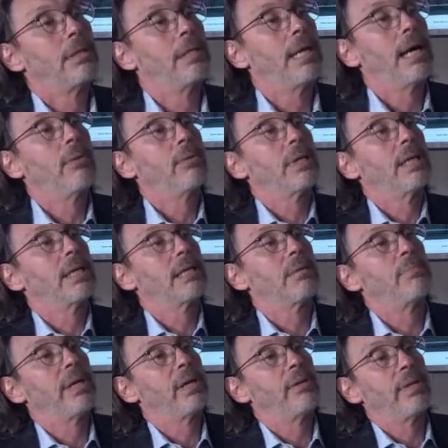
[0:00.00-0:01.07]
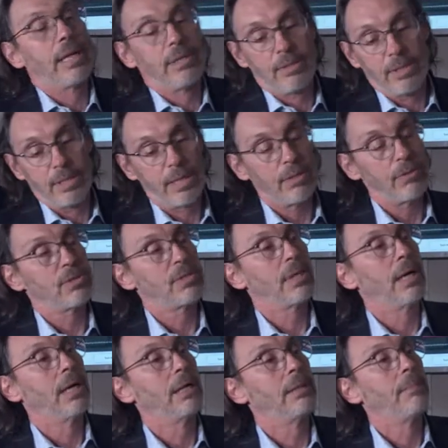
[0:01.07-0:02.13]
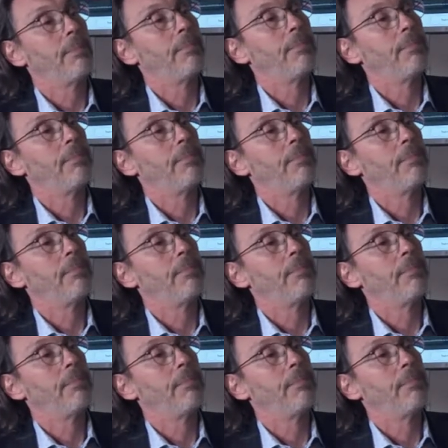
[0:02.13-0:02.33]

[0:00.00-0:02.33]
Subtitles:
Now we're going to compare that to the other side.